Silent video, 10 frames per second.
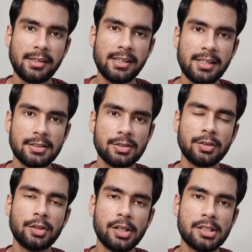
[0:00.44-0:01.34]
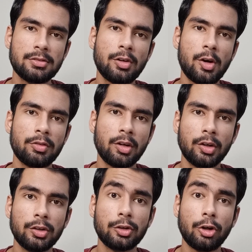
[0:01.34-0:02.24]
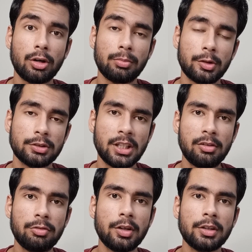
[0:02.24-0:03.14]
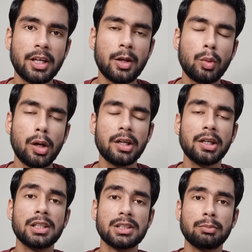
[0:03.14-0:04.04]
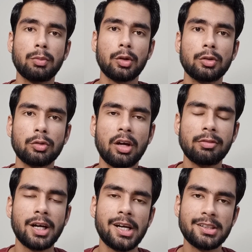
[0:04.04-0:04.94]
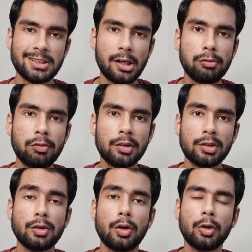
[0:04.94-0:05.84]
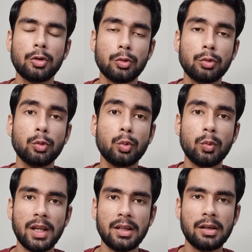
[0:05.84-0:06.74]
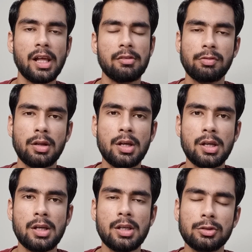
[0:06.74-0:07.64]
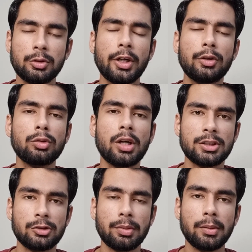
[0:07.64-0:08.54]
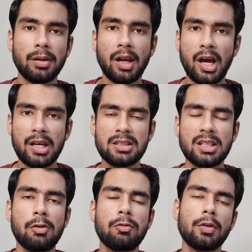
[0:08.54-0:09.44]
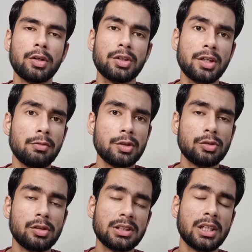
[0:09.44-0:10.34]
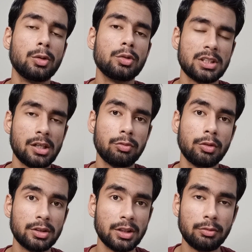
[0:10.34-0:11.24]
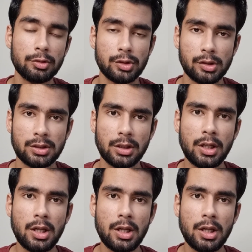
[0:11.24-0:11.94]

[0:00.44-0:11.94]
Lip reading: Hey, so in today's vlog, we are going to talk about self-worth and why it is important to have a high self-worth in order to do well in life. So there are two kinds of people, high self-worth individuals and low self-worth individuals.